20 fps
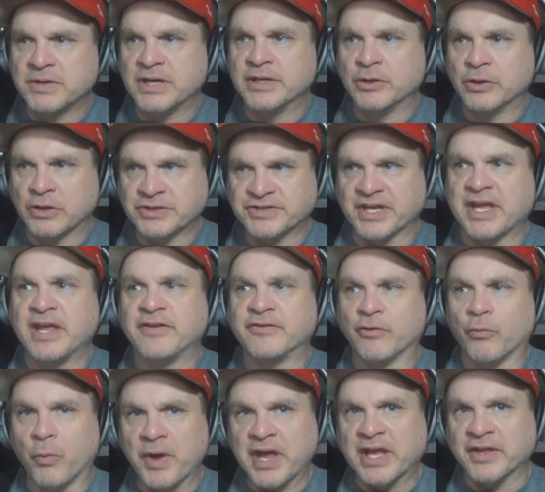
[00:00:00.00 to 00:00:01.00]
looks like he's
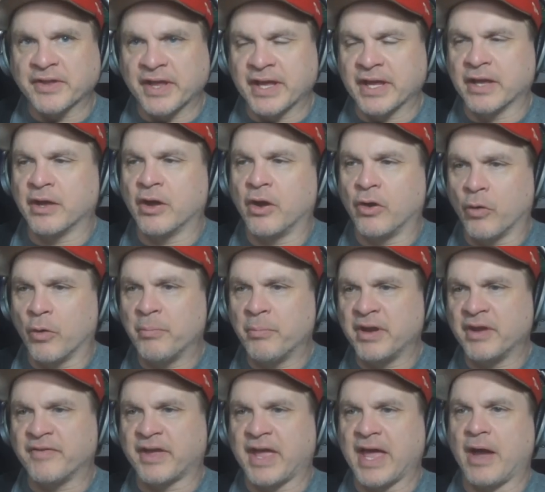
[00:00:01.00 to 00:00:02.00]
a weakling or a
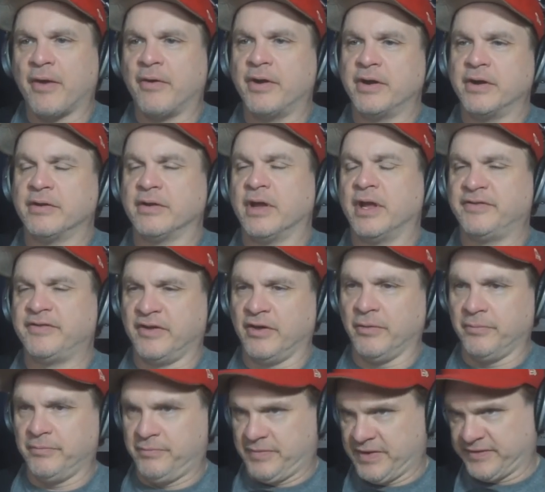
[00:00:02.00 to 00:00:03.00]
bit of a coward
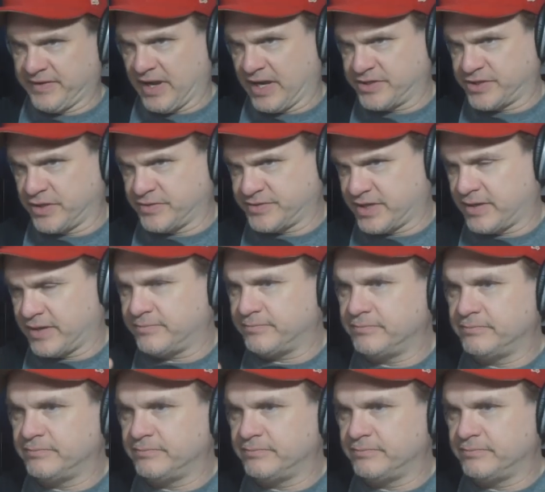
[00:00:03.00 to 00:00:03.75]
until this guy shows up.